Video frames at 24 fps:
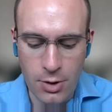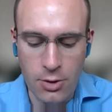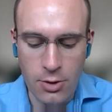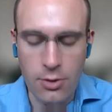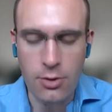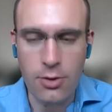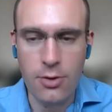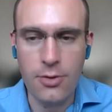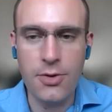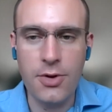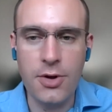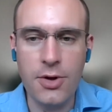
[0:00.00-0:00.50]

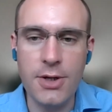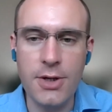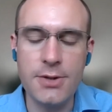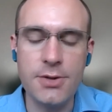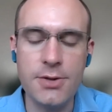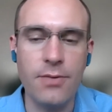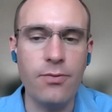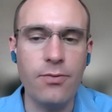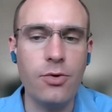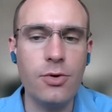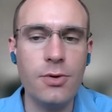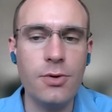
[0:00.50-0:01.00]
Another thing
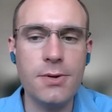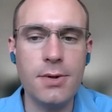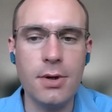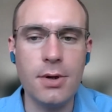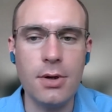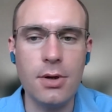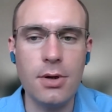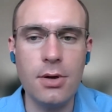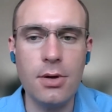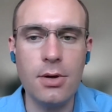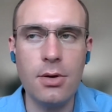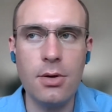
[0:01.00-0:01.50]
is,
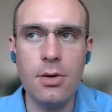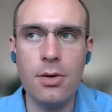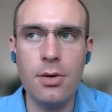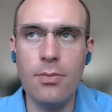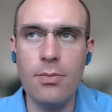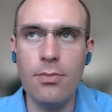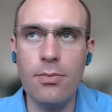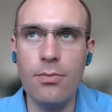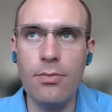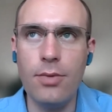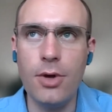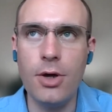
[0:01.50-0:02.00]
obviously,
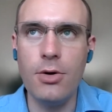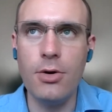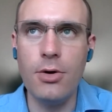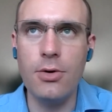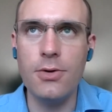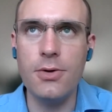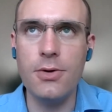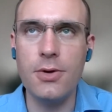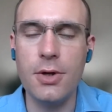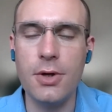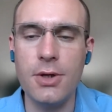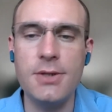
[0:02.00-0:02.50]

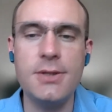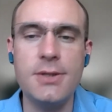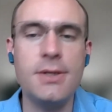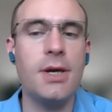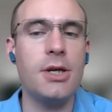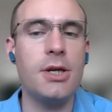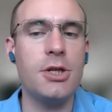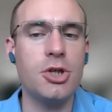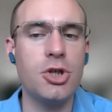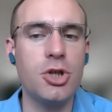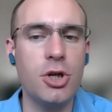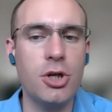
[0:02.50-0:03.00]
because things
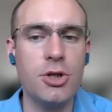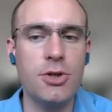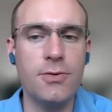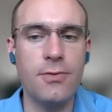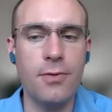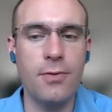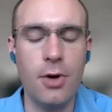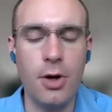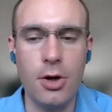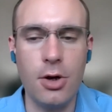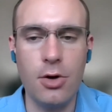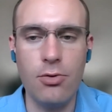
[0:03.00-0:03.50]
can
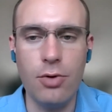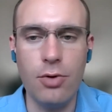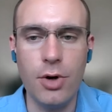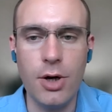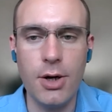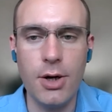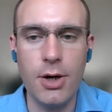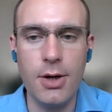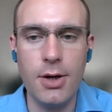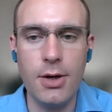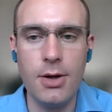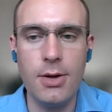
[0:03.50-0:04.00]
change very
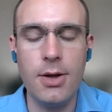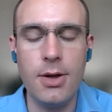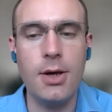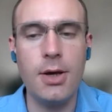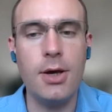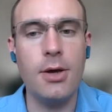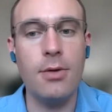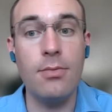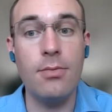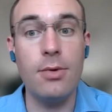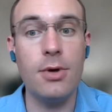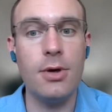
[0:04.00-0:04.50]
quickly, there
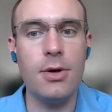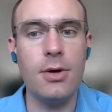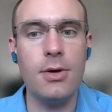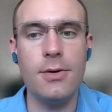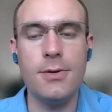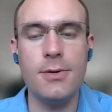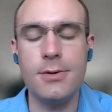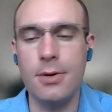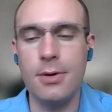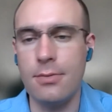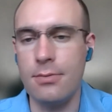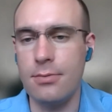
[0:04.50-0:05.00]
can
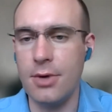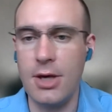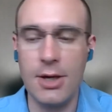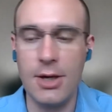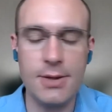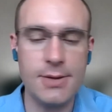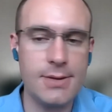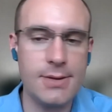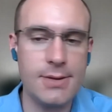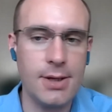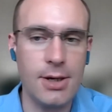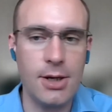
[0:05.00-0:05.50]
be some
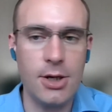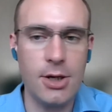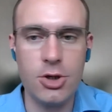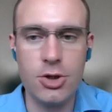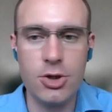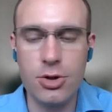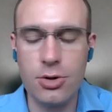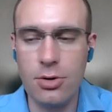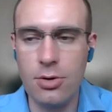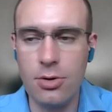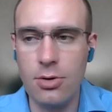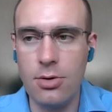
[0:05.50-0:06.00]

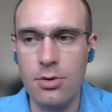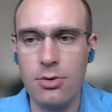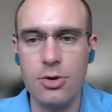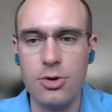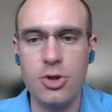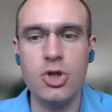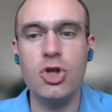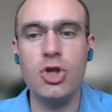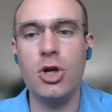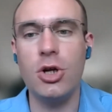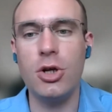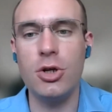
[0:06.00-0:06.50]
cancellation or
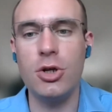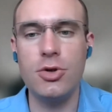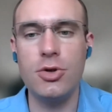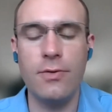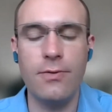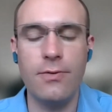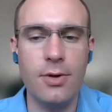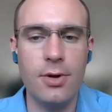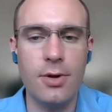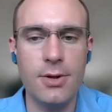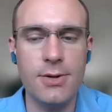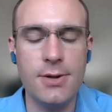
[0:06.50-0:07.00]
change
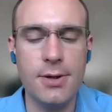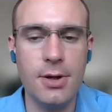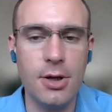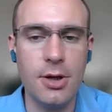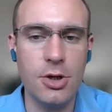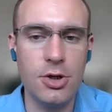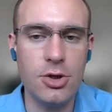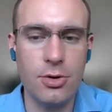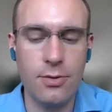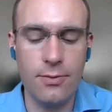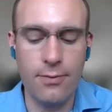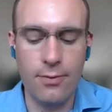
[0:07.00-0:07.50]
of
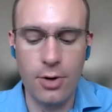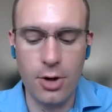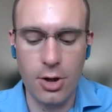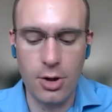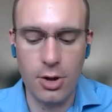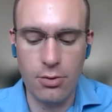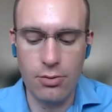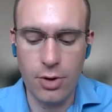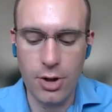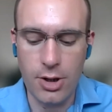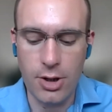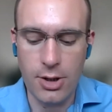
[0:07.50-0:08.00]
destination
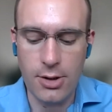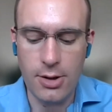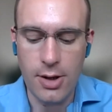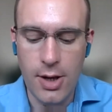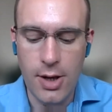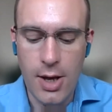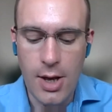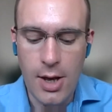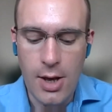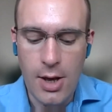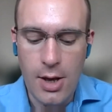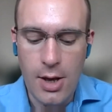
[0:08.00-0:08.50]
very quickly.